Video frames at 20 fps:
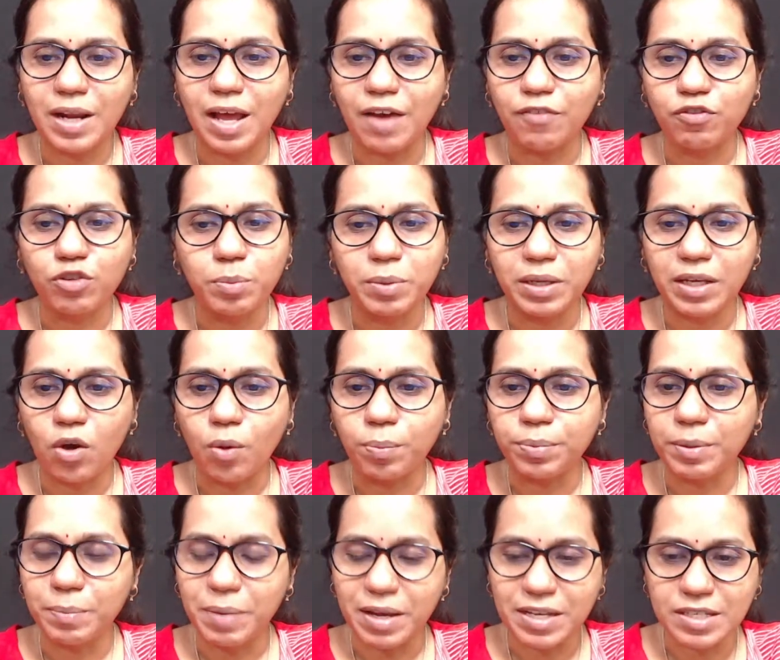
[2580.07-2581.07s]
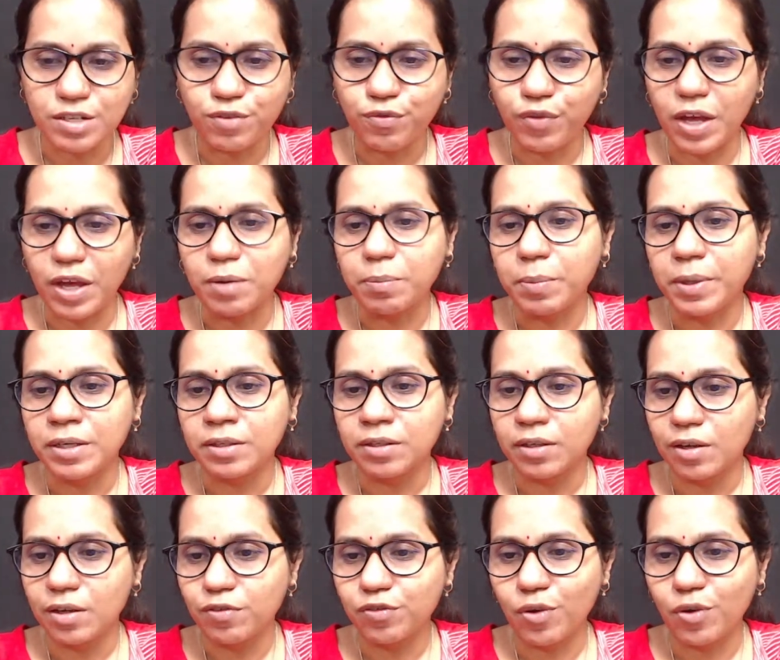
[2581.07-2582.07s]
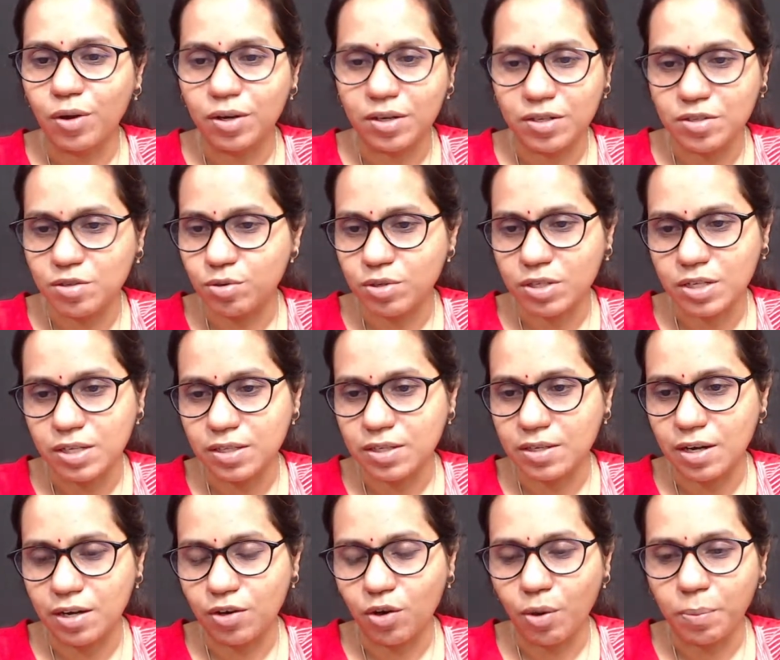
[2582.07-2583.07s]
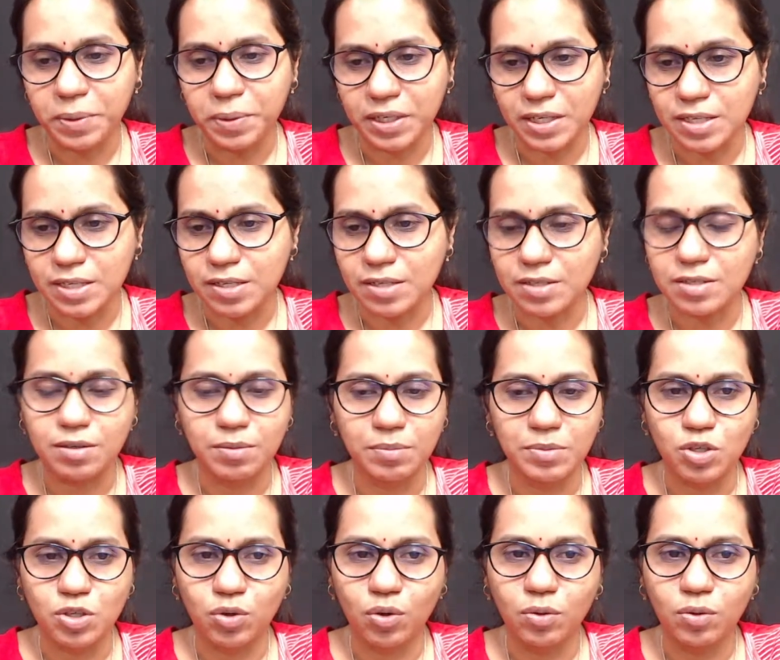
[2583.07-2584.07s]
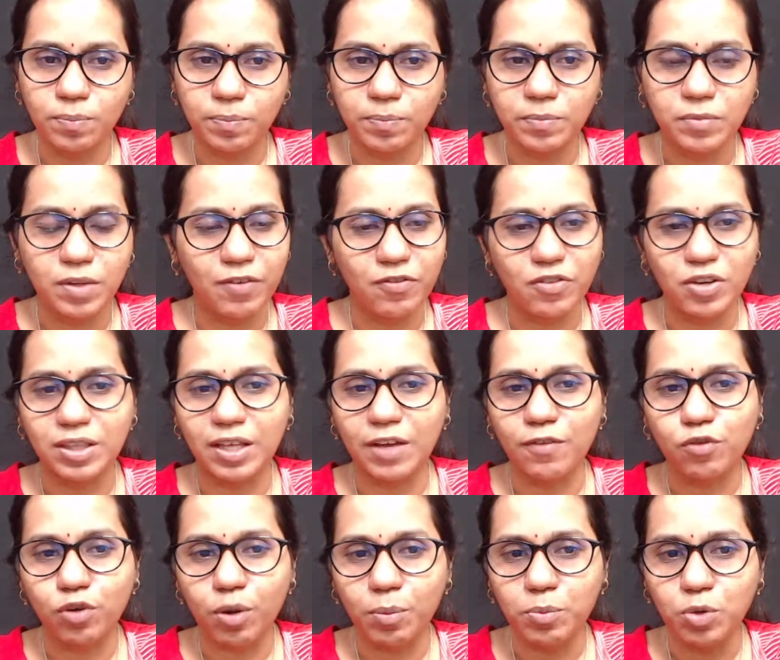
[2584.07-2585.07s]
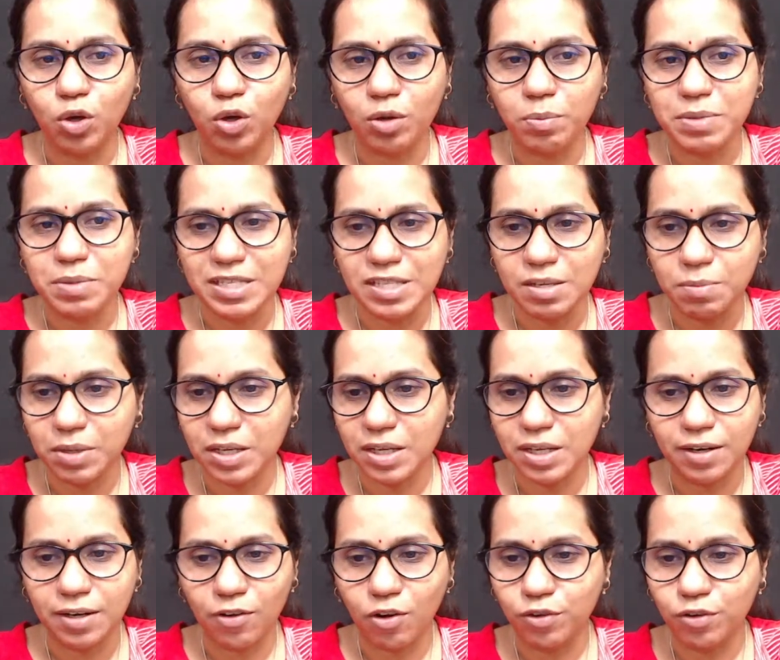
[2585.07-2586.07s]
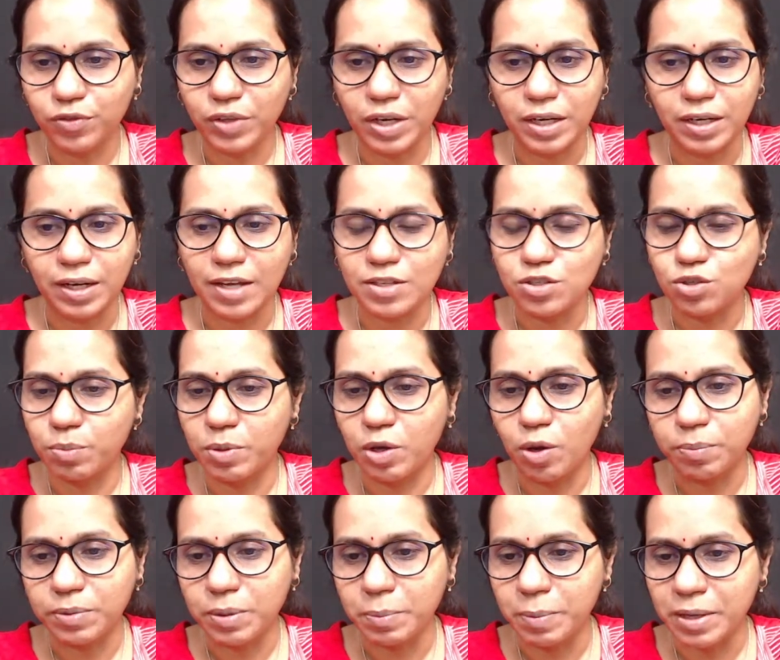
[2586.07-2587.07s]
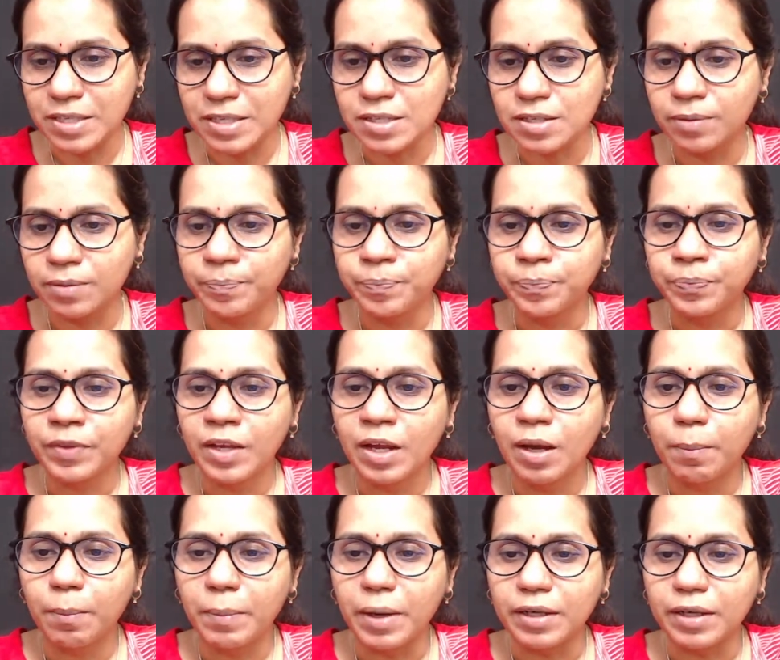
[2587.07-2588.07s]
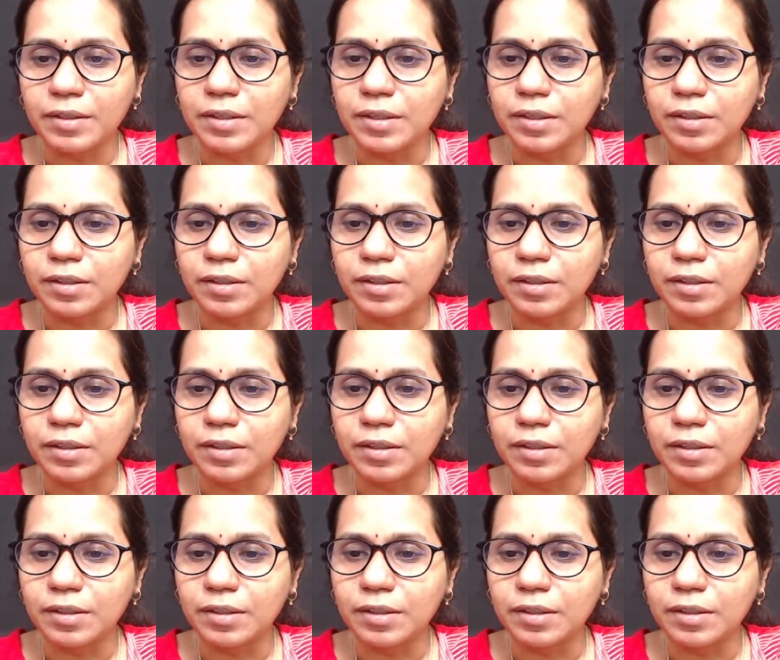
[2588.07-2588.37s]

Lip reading: have to be optimized a fair bit for resource constrained operating systems. Everything from your PCB and all of that has to be optimized. But